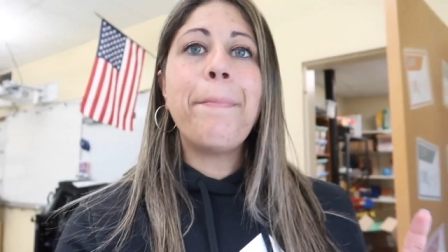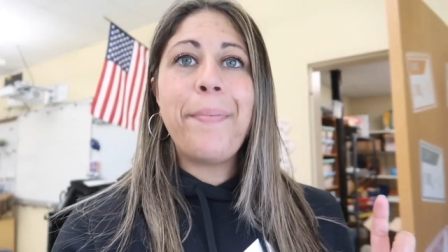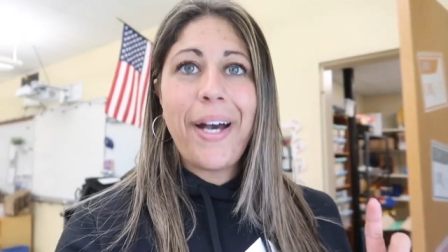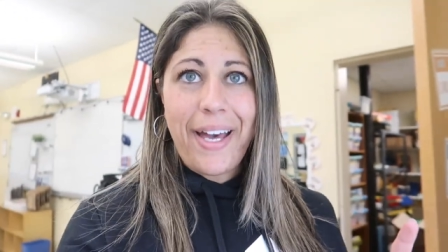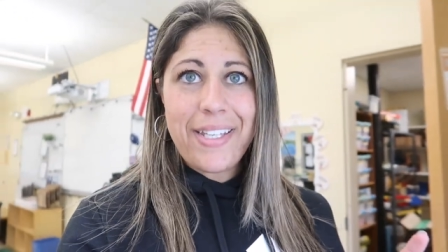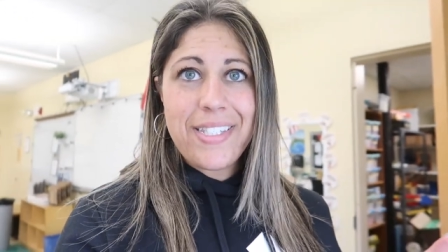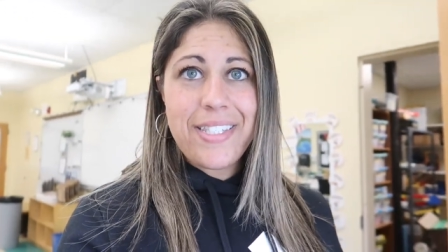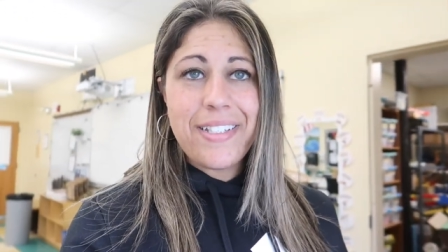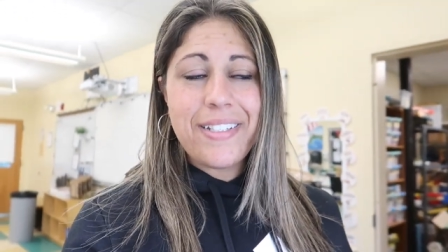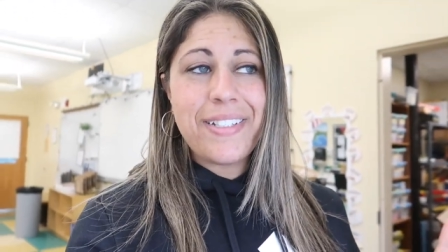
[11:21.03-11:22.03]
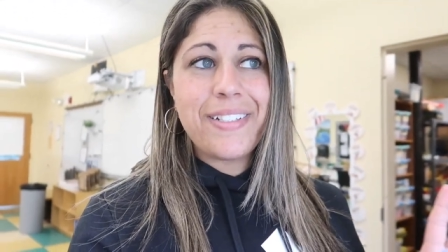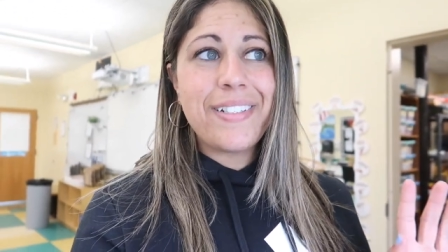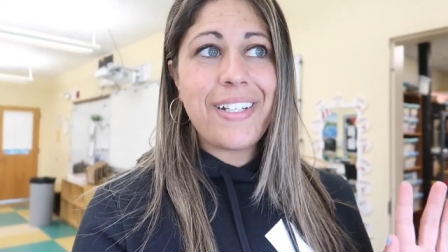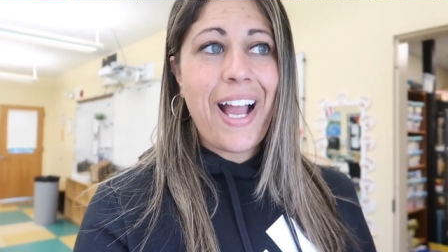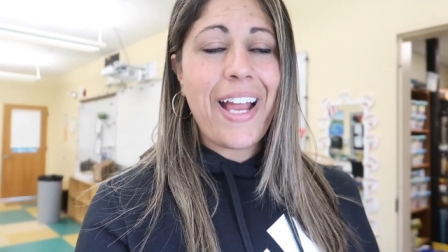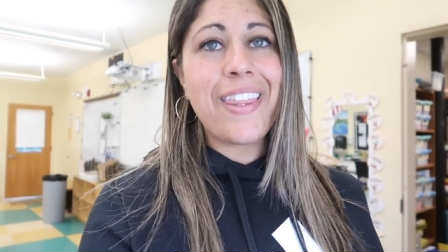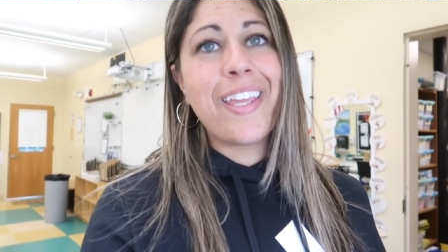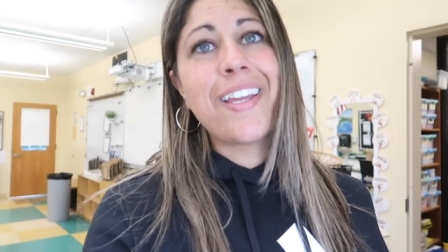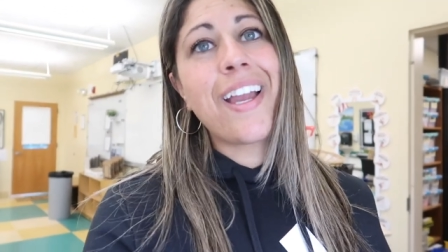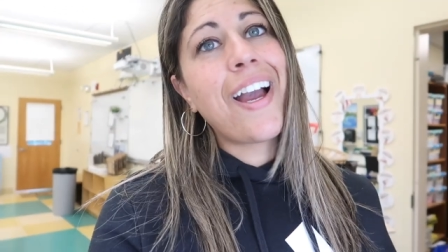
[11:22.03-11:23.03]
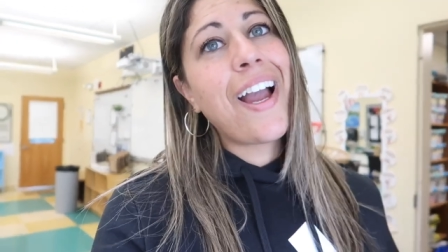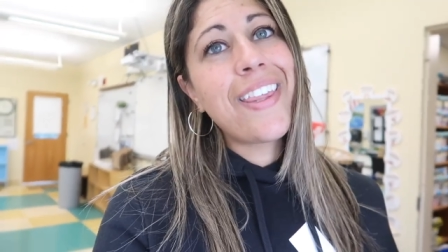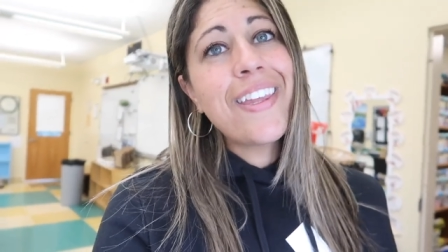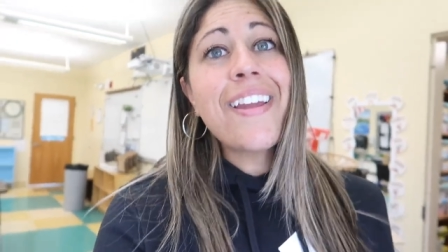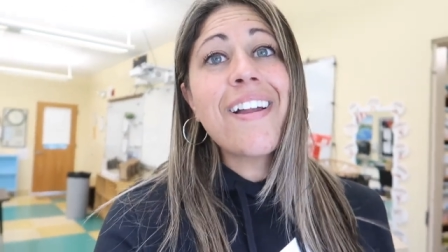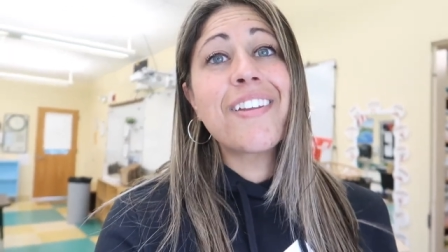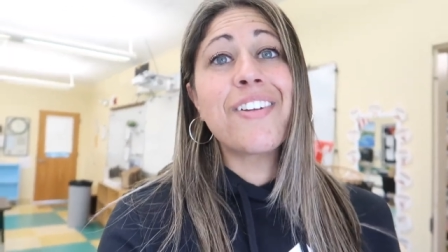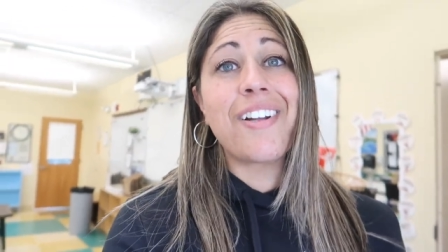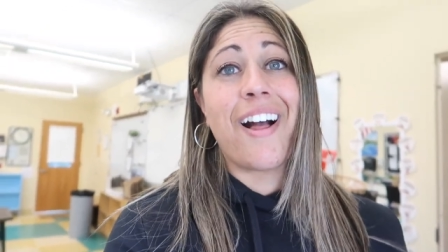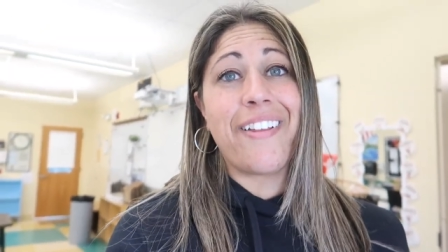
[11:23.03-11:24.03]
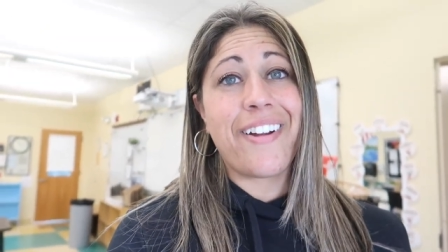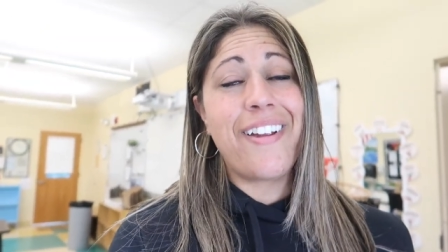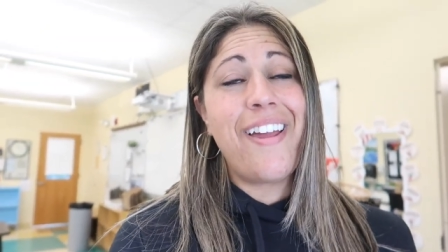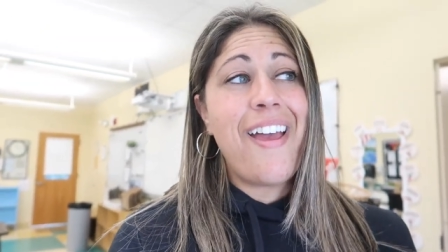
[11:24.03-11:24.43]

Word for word: But I think I got a good color.